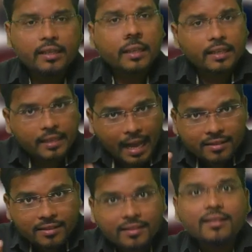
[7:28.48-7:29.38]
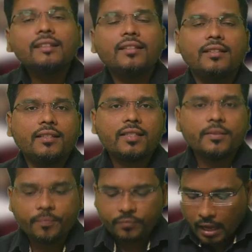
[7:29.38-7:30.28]
cancel the lease
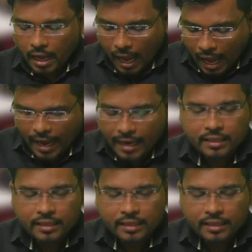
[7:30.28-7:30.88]
and